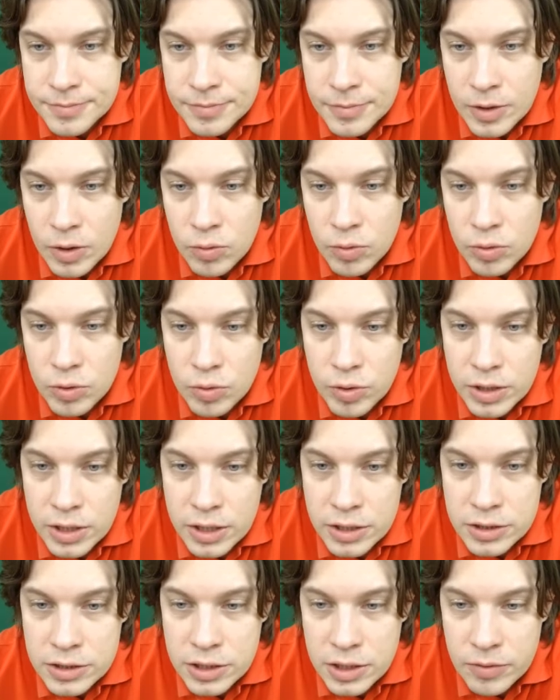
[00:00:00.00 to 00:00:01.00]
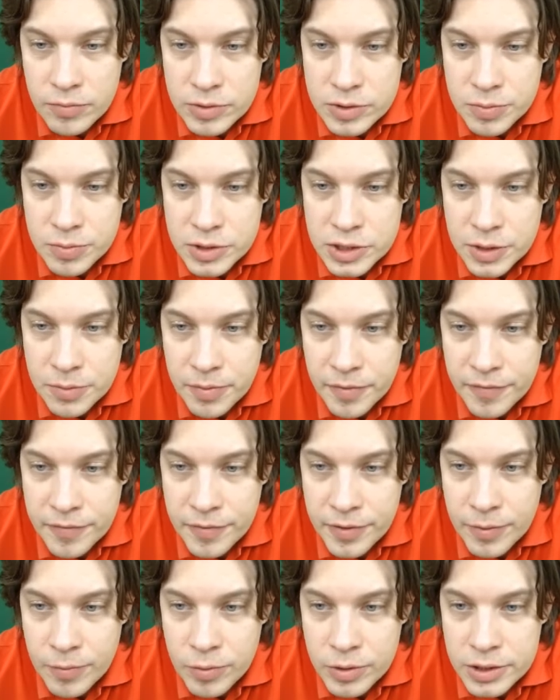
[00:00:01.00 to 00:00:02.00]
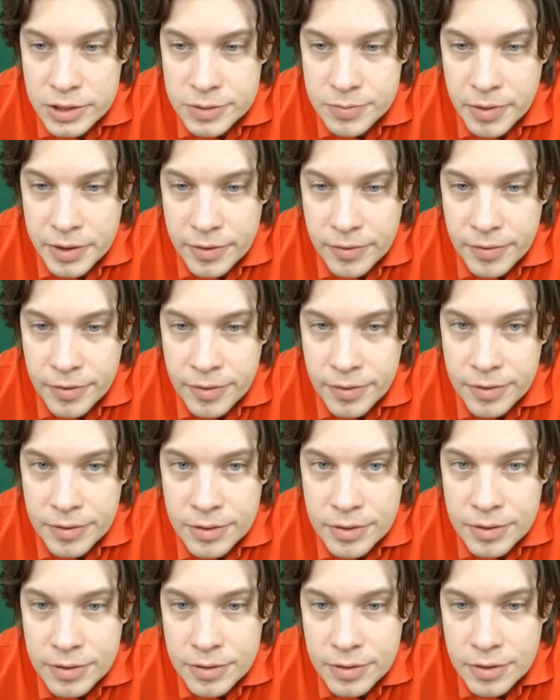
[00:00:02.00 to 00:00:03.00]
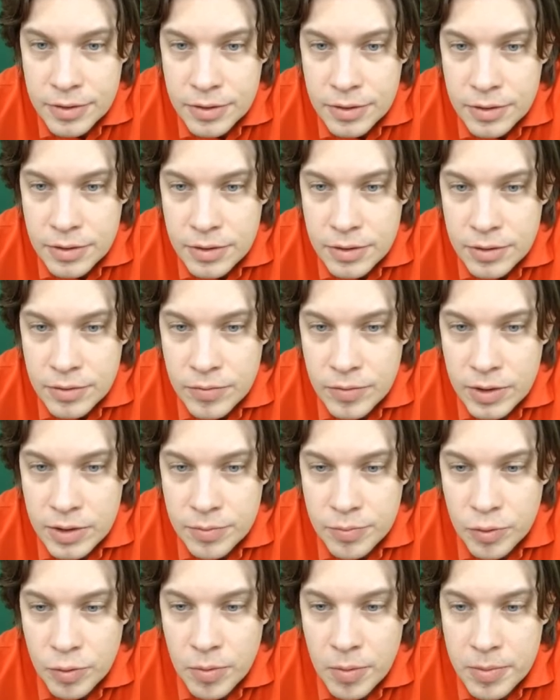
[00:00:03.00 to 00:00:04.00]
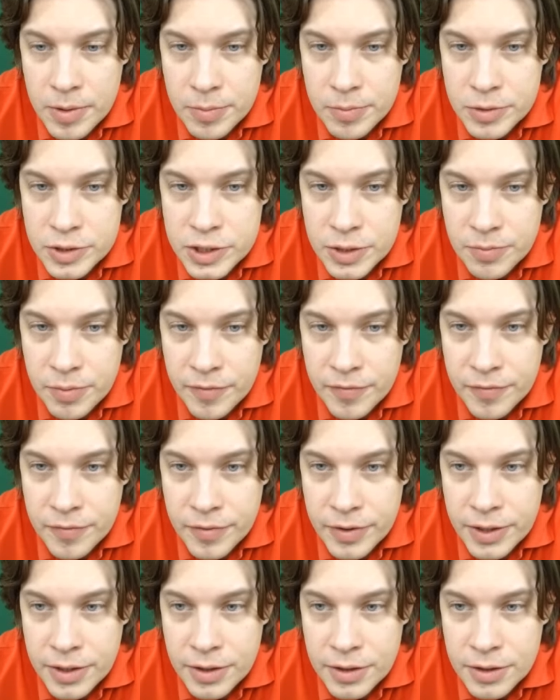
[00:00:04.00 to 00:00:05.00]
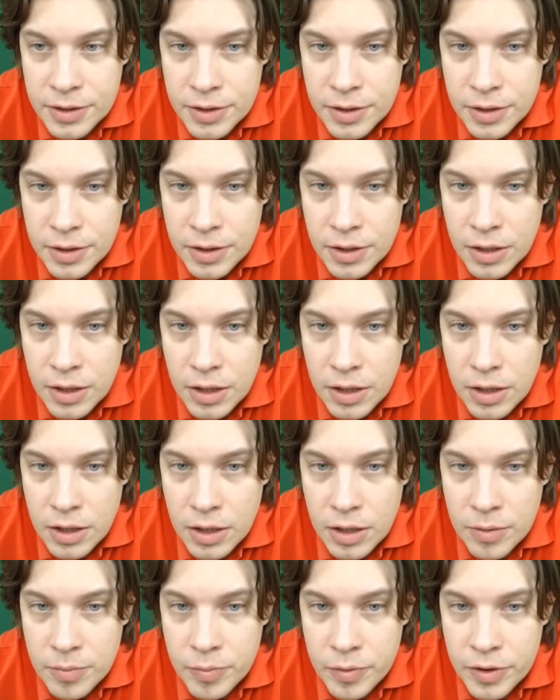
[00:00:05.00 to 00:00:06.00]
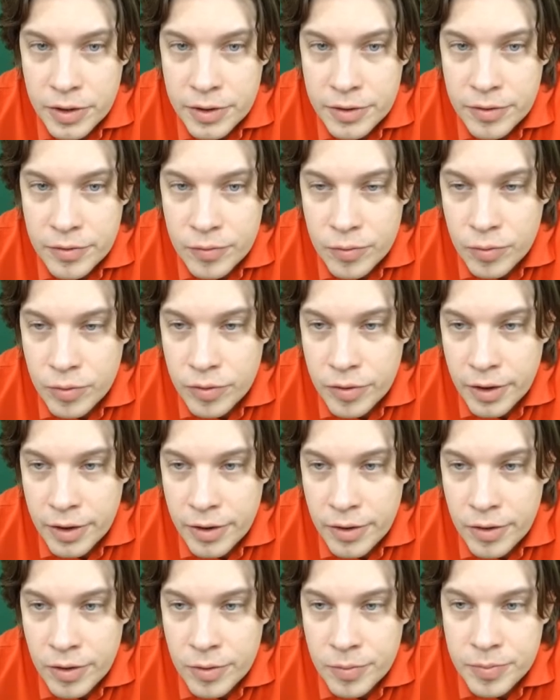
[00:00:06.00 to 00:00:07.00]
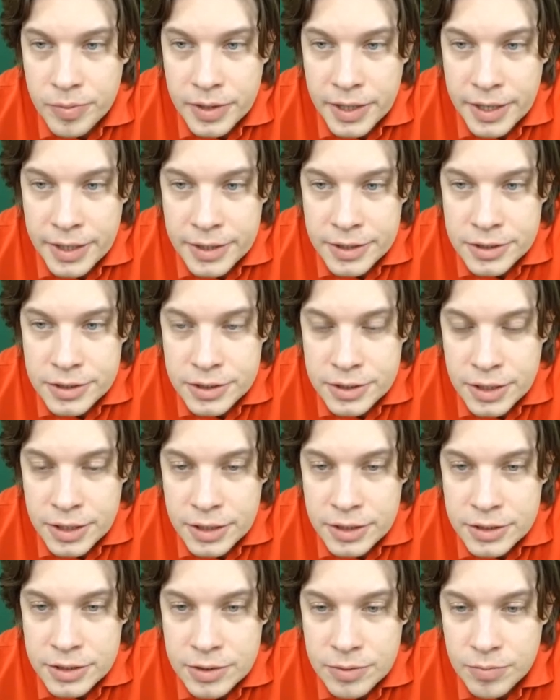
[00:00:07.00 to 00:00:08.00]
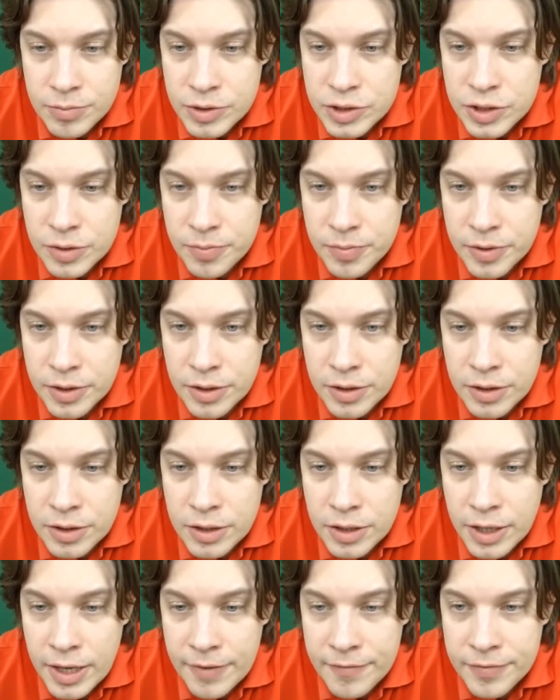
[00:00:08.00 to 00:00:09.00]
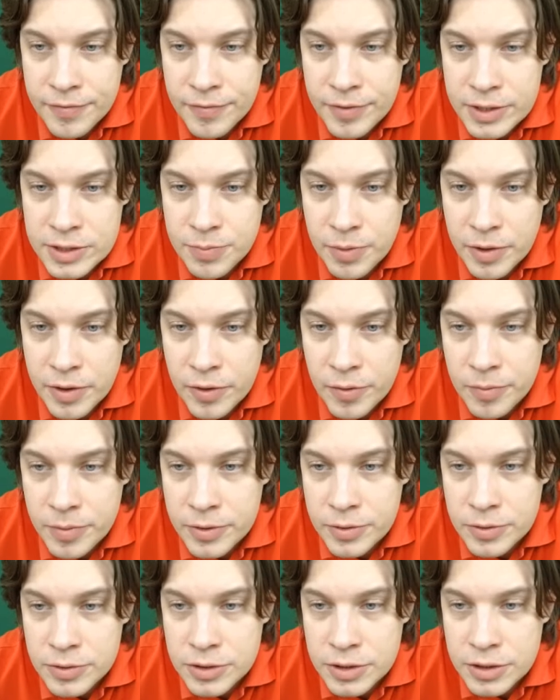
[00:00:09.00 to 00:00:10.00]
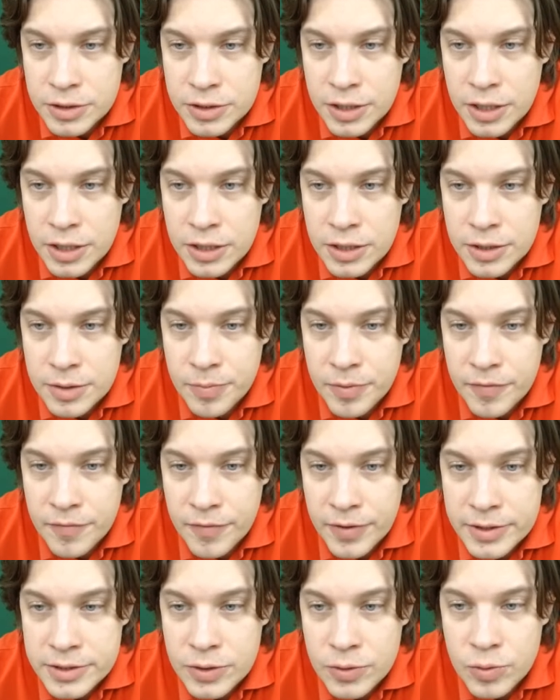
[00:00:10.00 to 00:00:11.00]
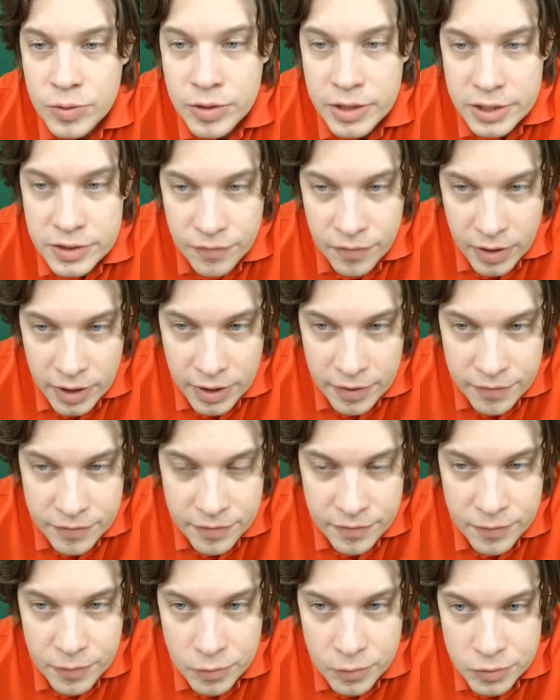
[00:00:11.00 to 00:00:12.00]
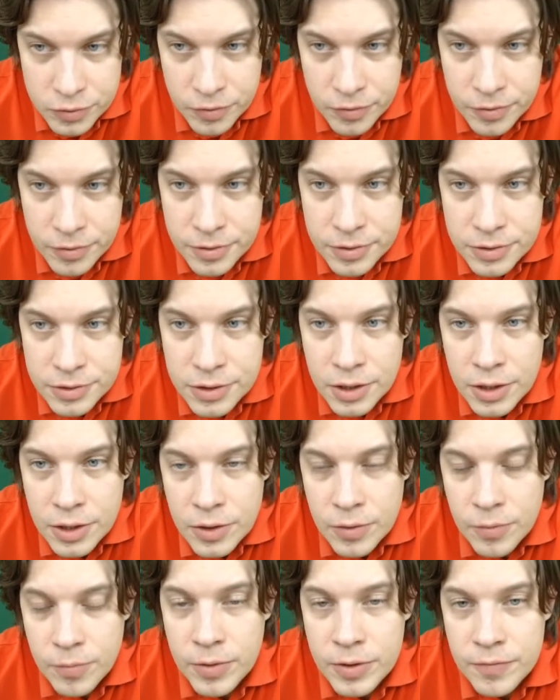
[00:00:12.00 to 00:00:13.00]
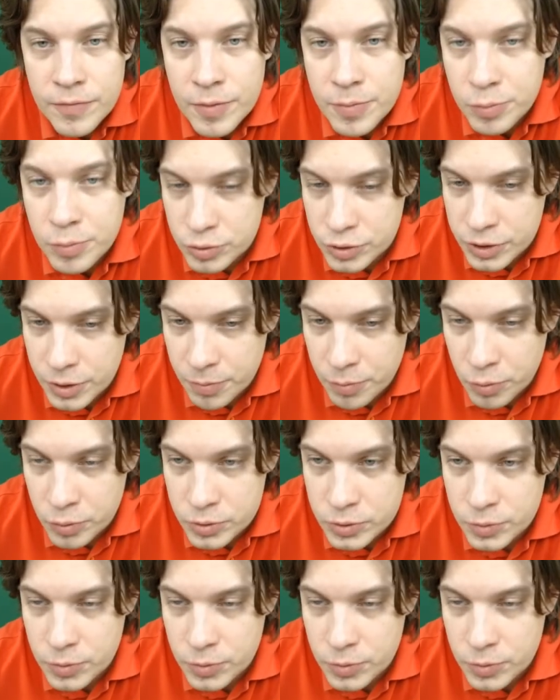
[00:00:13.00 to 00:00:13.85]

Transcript: or you can continue with bishop f3. What is better? Well, probably bishop f3. Bring the rook there, play h6. Bishop f3 is better because it prevents rook h5 in future when we push the pawn to